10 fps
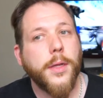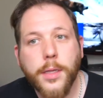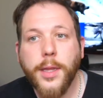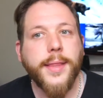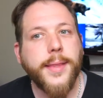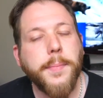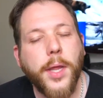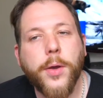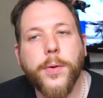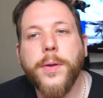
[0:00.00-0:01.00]
Let them
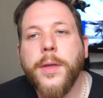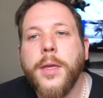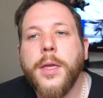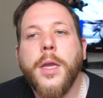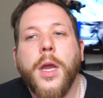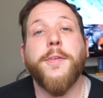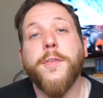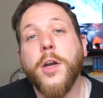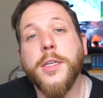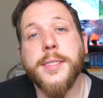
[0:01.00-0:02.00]
know. If you've
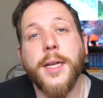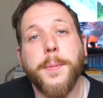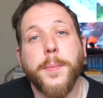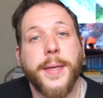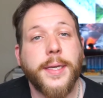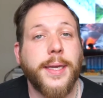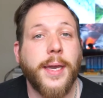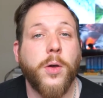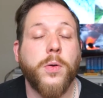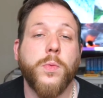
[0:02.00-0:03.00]
already set up your bank
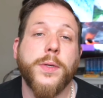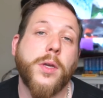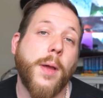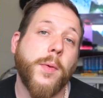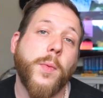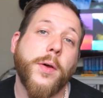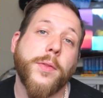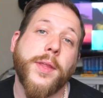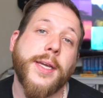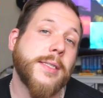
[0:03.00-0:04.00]
account with
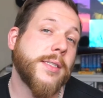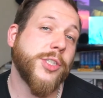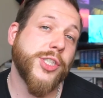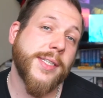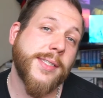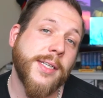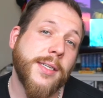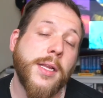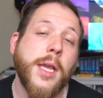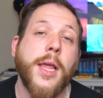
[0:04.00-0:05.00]
Commonwealth like I
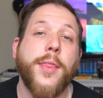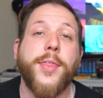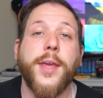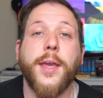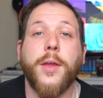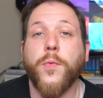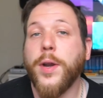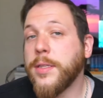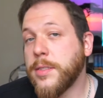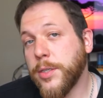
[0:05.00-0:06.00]
suggested, then
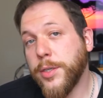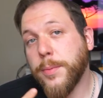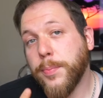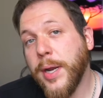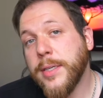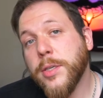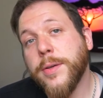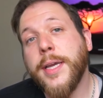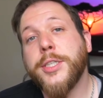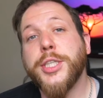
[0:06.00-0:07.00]
run into your branch
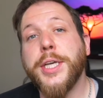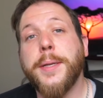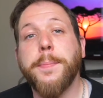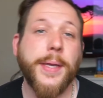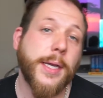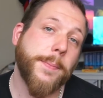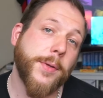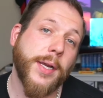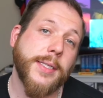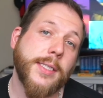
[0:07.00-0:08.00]
location, pick up
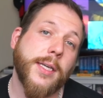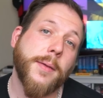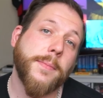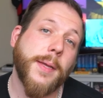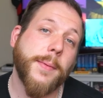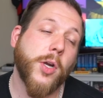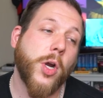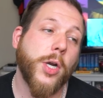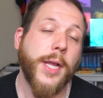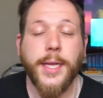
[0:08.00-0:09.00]
your ATM debit
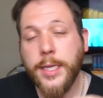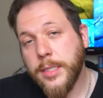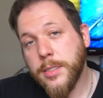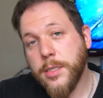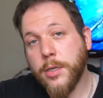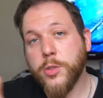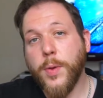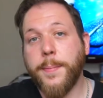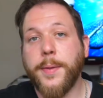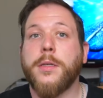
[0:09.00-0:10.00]
card, and start
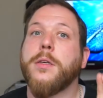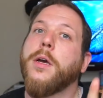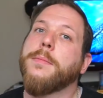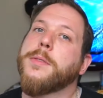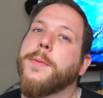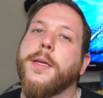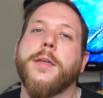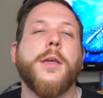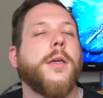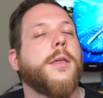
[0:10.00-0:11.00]
swiping. No, I'm just playing.
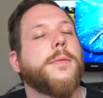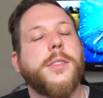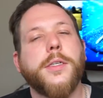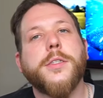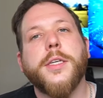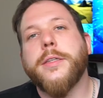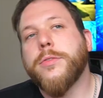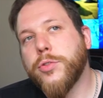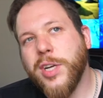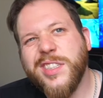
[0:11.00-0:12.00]
Seriously,
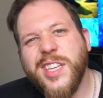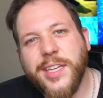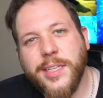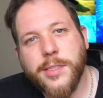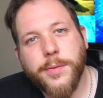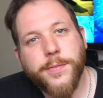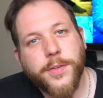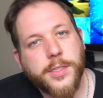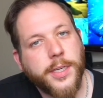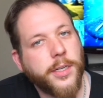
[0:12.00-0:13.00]
try to take it easy when you
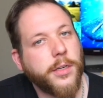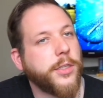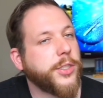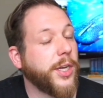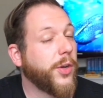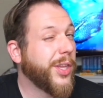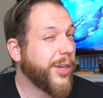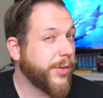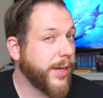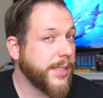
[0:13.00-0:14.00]
first get here because you go a
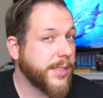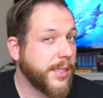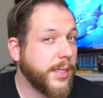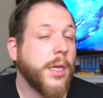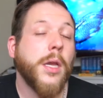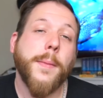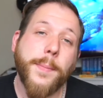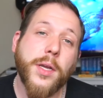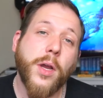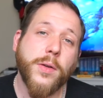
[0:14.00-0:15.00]
little crazy,
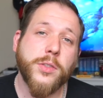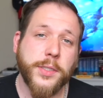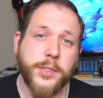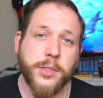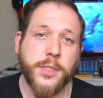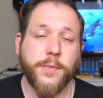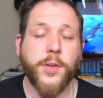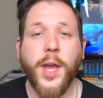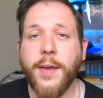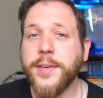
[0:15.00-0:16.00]
but go and treat yourself.
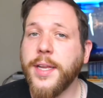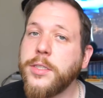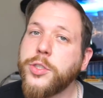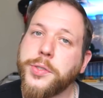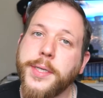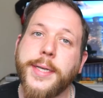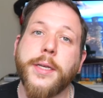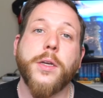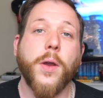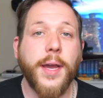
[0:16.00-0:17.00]
Go have a nice
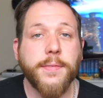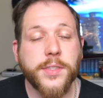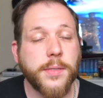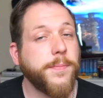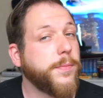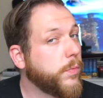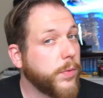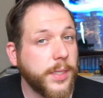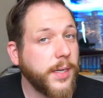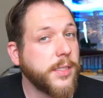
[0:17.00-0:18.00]
drink. Go have some
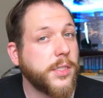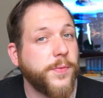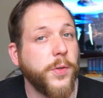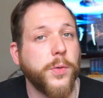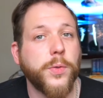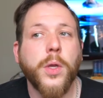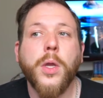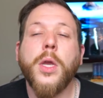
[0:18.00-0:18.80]
really nice food.